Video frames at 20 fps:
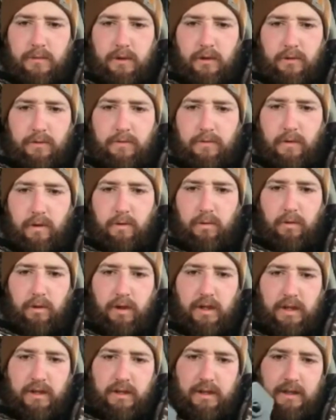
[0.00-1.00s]
your foot
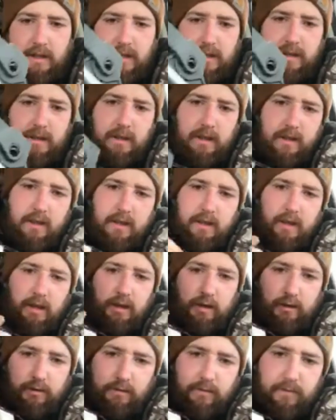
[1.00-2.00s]
will hit this,
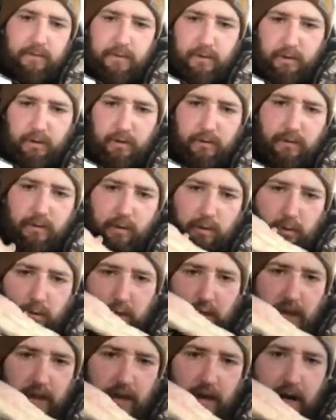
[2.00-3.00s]
and so your foot will
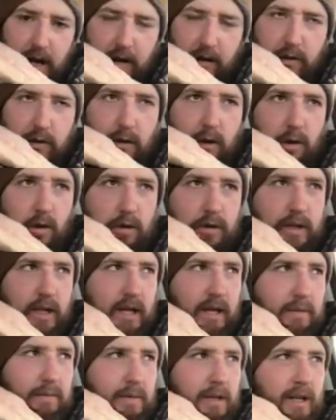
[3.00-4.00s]
be at an angle the whole
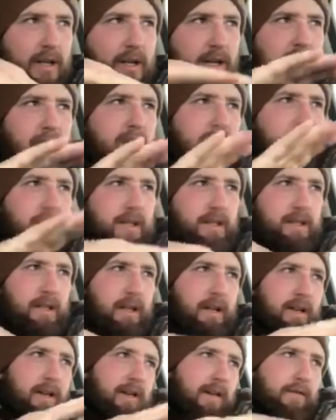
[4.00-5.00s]
time
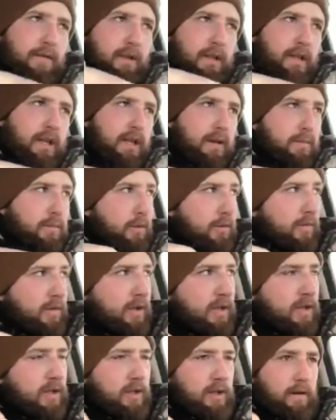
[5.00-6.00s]
instead of having to keep
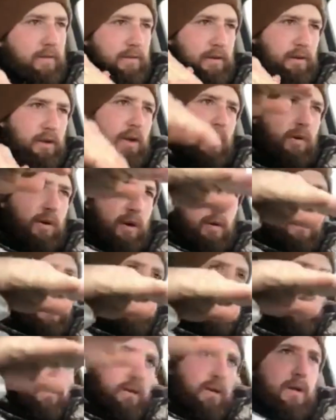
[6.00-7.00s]
moving. If you're going
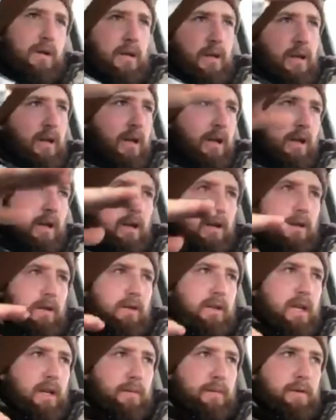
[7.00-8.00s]
uphill,
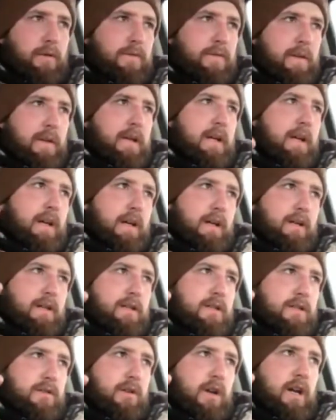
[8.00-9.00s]
it'll keep your feet at
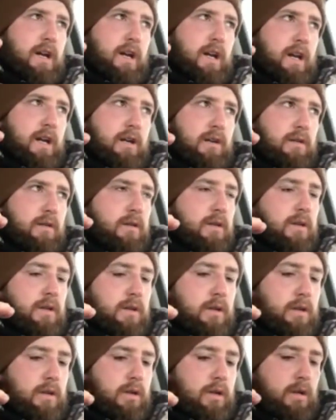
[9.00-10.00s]
a straight angle,
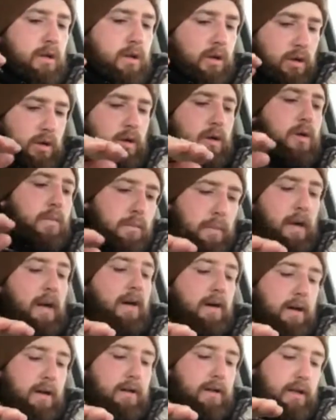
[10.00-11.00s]

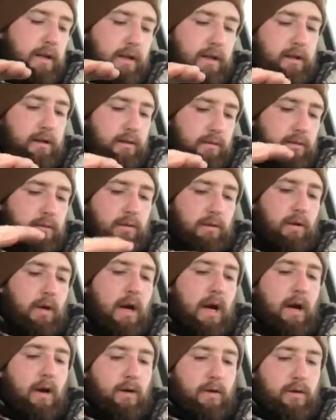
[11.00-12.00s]
parallel to the
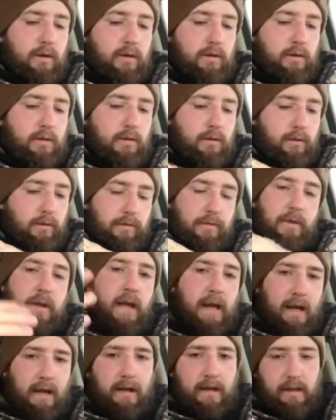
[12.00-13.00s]
ground, or
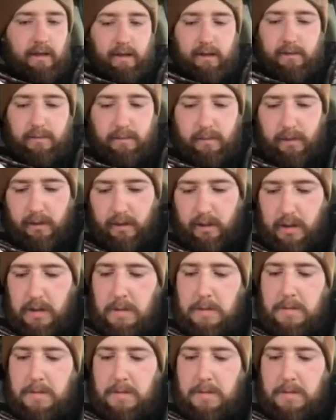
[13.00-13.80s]
flat, I guess. But